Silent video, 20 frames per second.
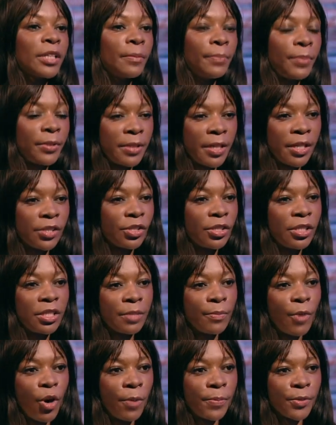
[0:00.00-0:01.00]
and
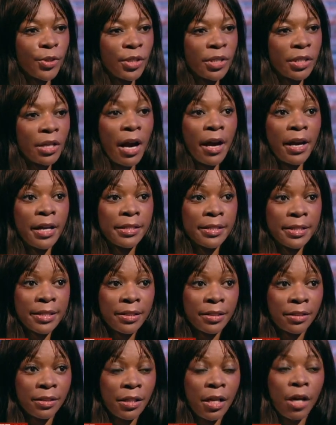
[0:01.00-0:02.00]
protectionism options are
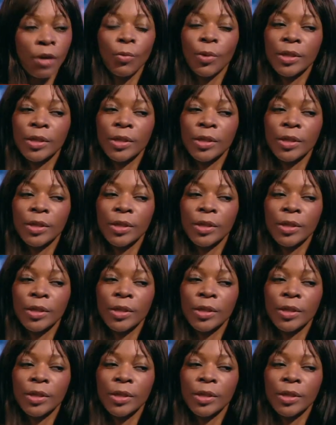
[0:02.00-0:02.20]
ideal.